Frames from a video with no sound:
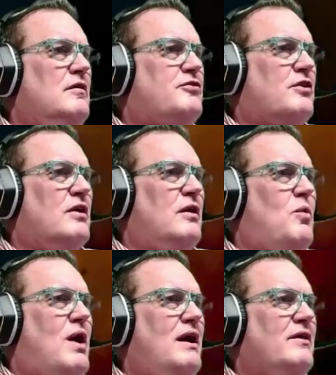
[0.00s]
For a
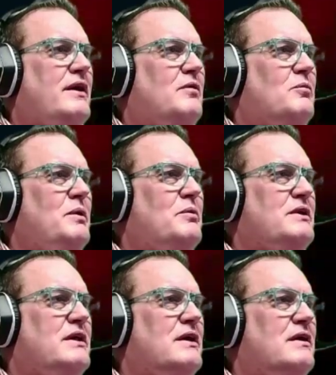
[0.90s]
while there, we
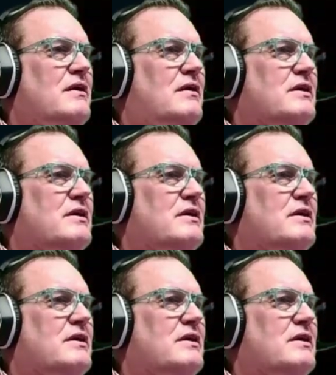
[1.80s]
would get